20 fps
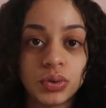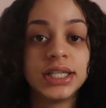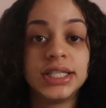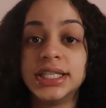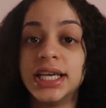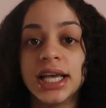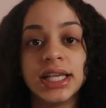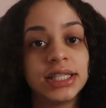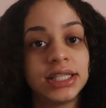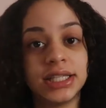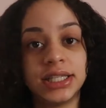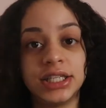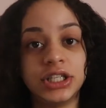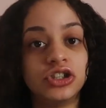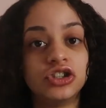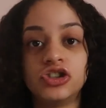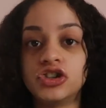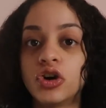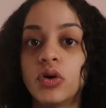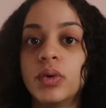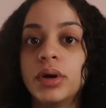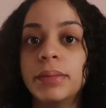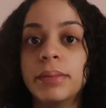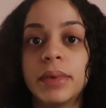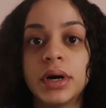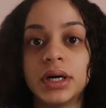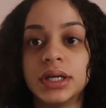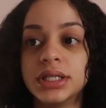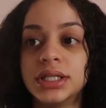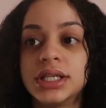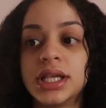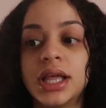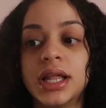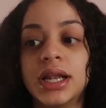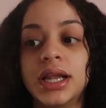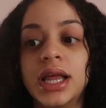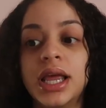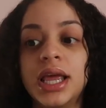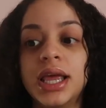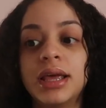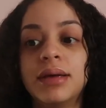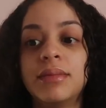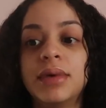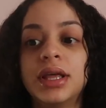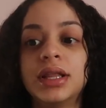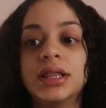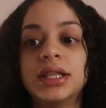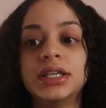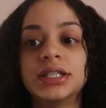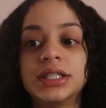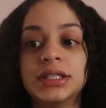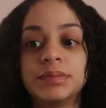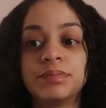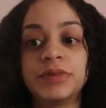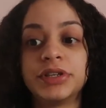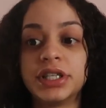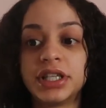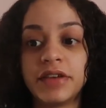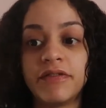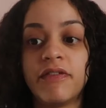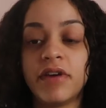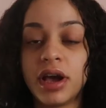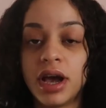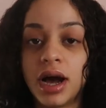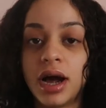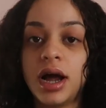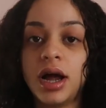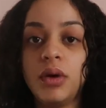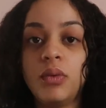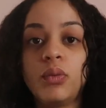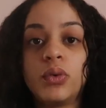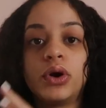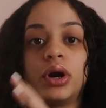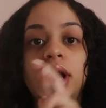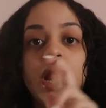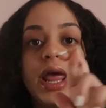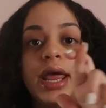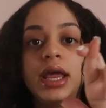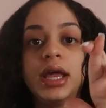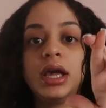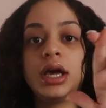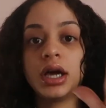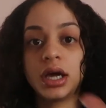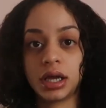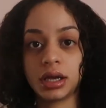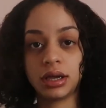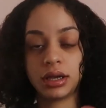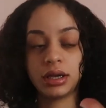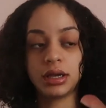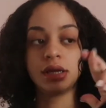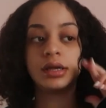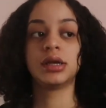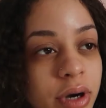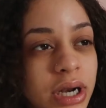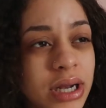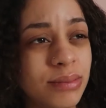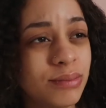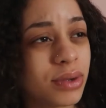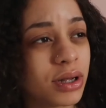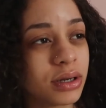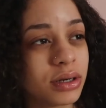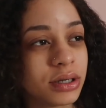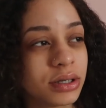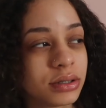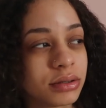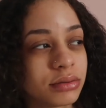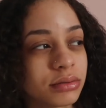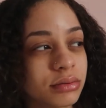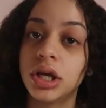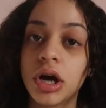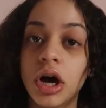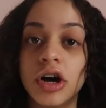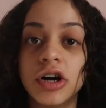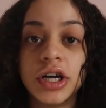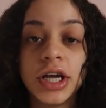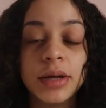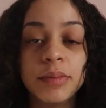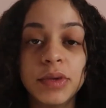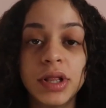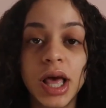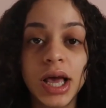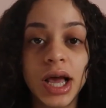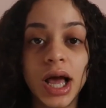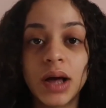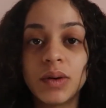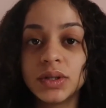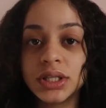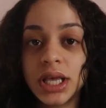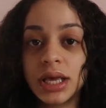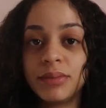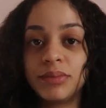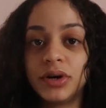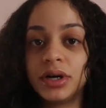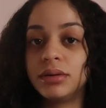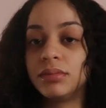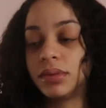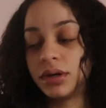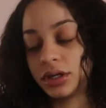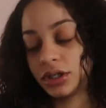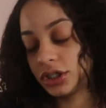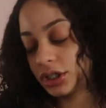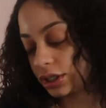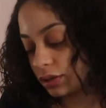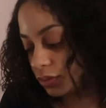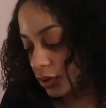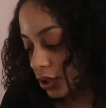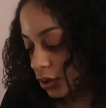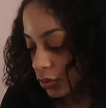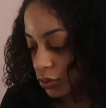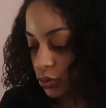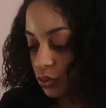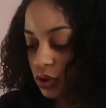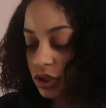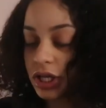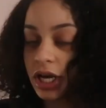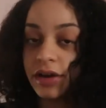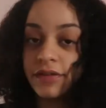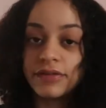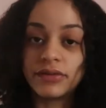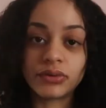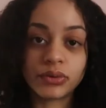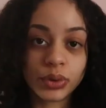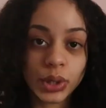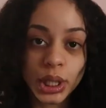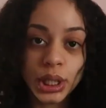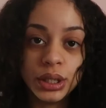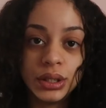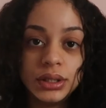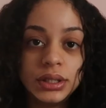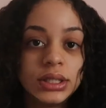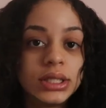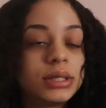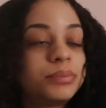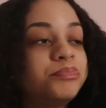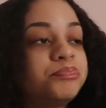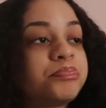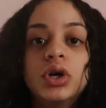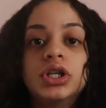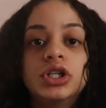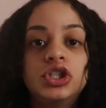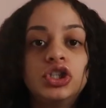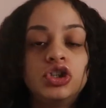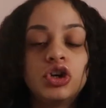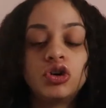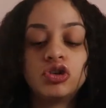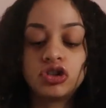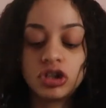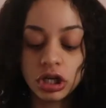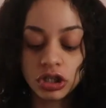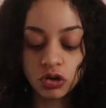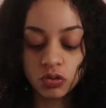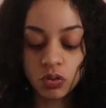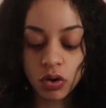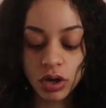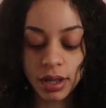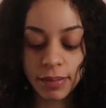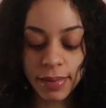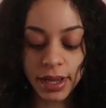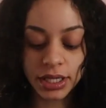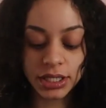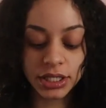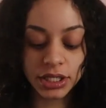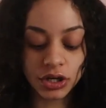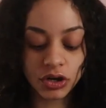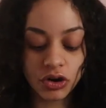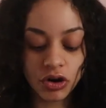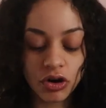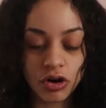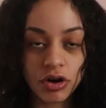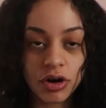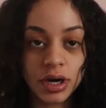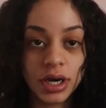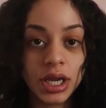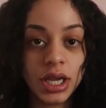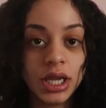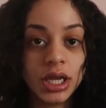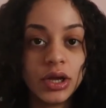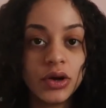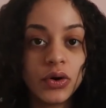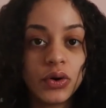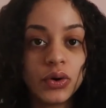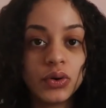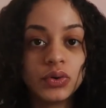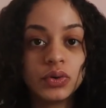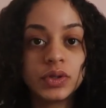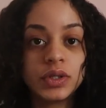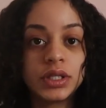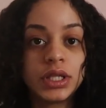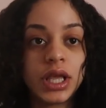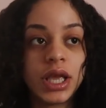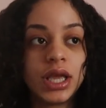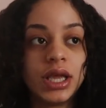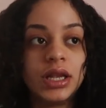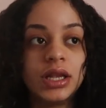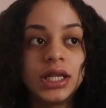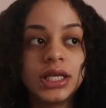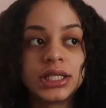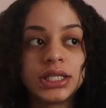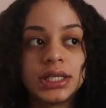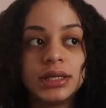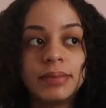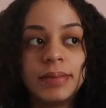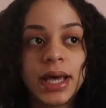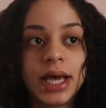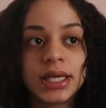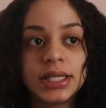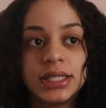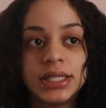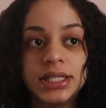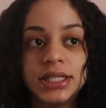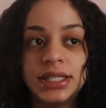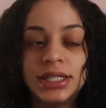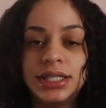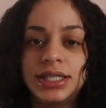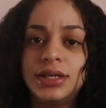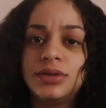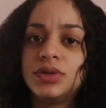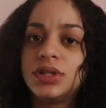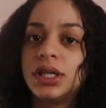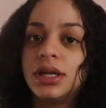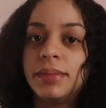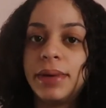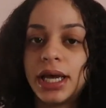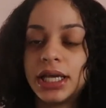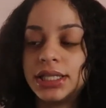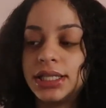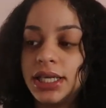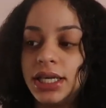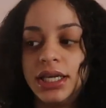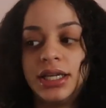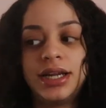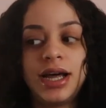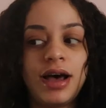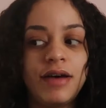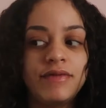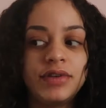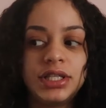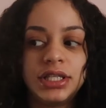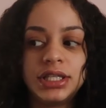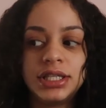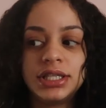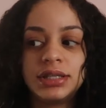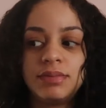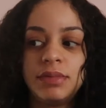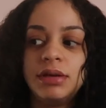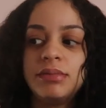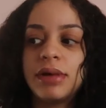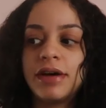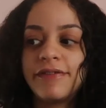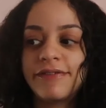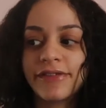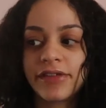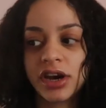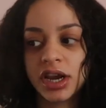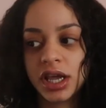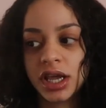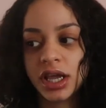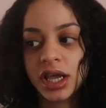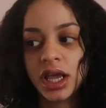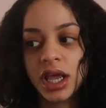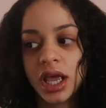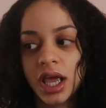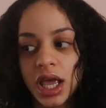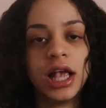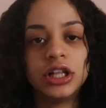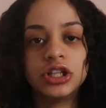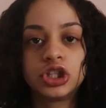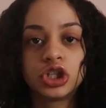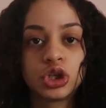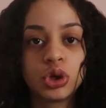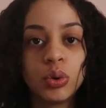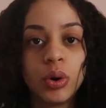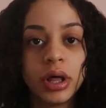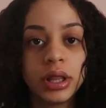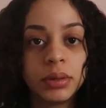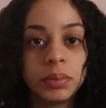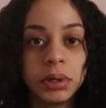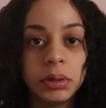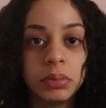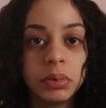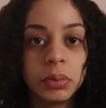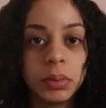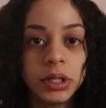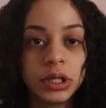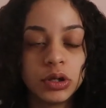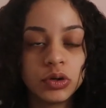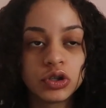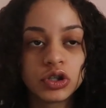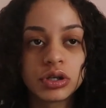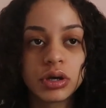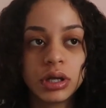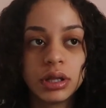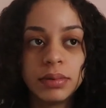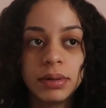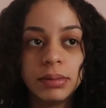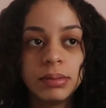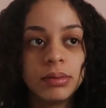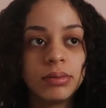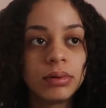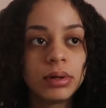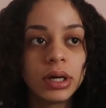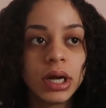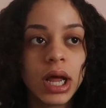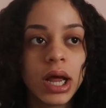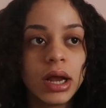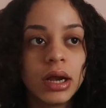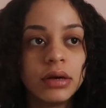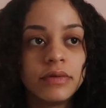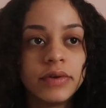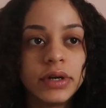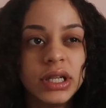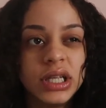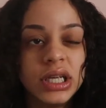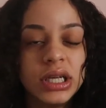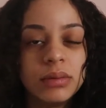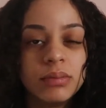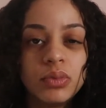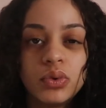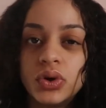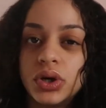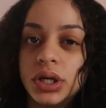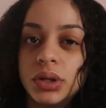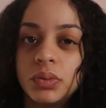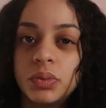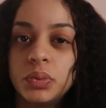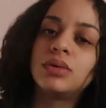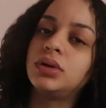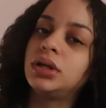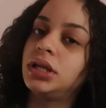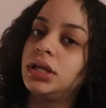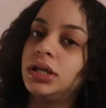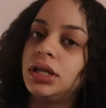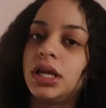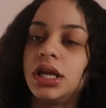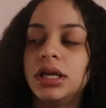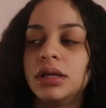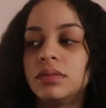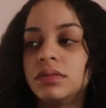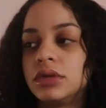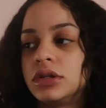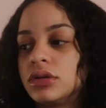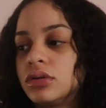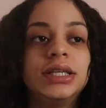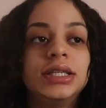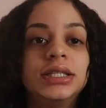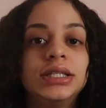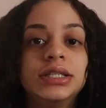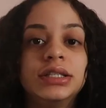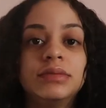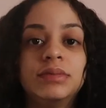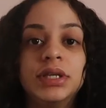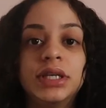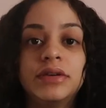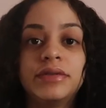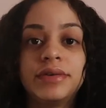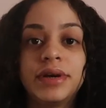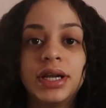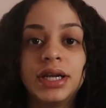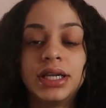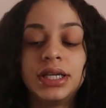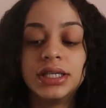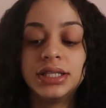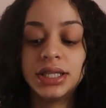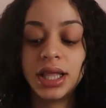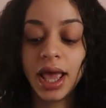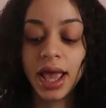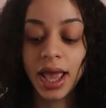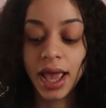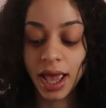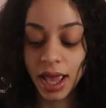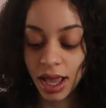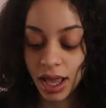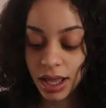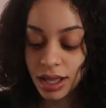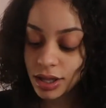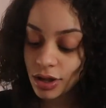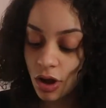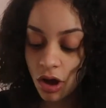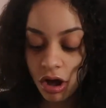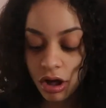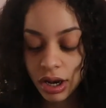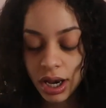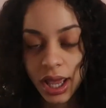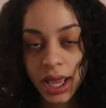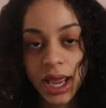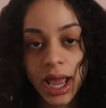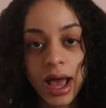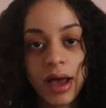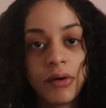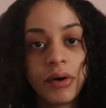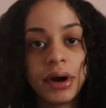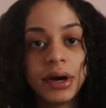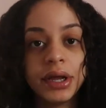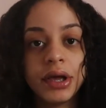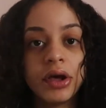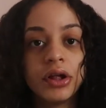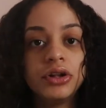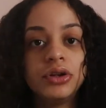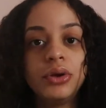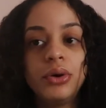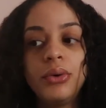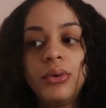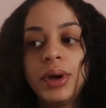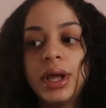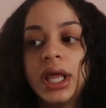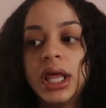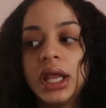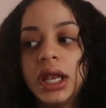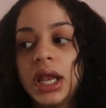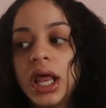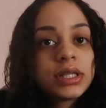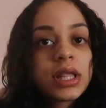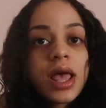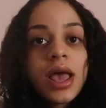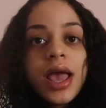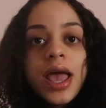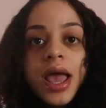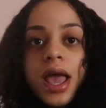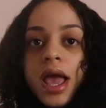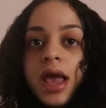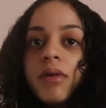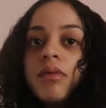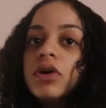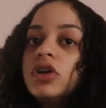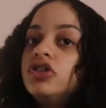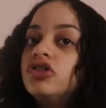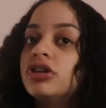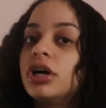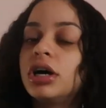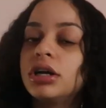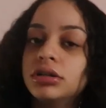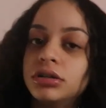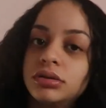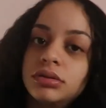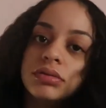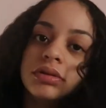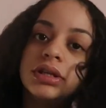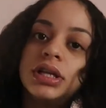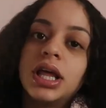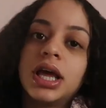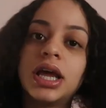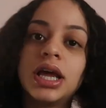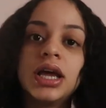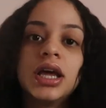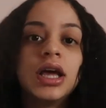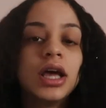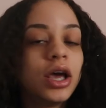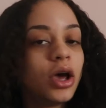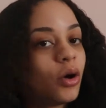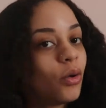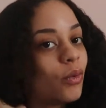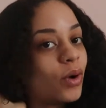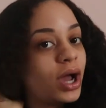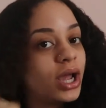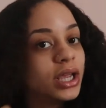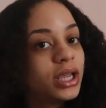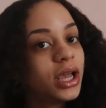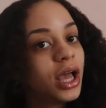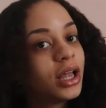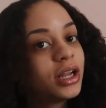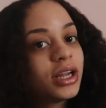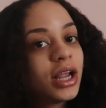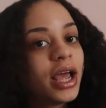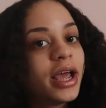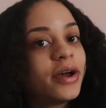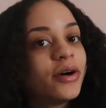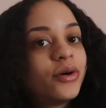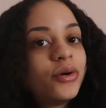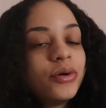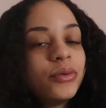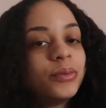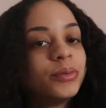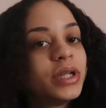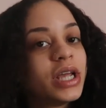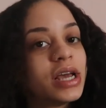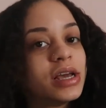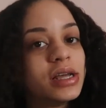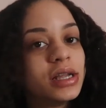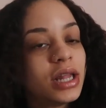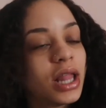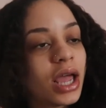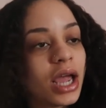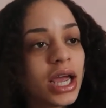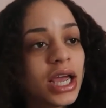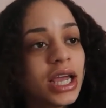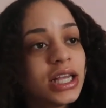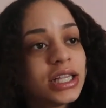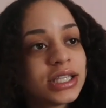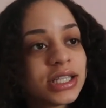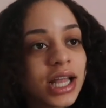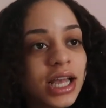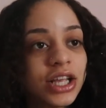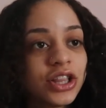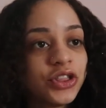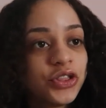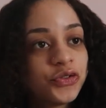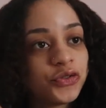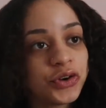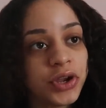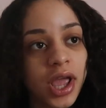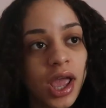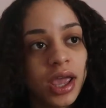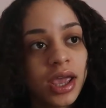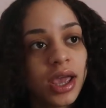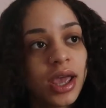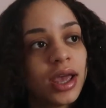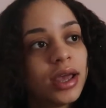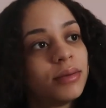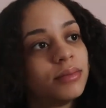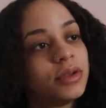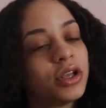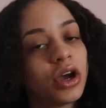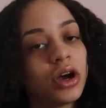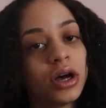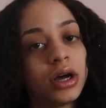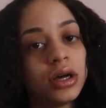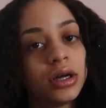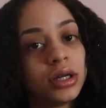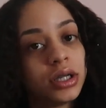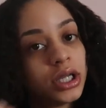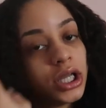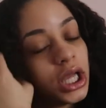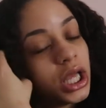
because he hasn't seen Joe in months. And him and this specific guy were like bread and butter. Y'all, him and that guy was like bread and butter shit. We're gonna use that phrase. When Joe starts walking back to the car, he goes and he looks in the back seat to see who's in the back seat, and obviously it's me, my friend, and 2 other people, but those 2 other people were not really important. They don't need names. He sees me and Red and he's like, hey y'all, like, how are y'all doing? It's like, hey, what y'all doing? Like, why y'all not home yet? Like, it's like 3 a.m. y'all.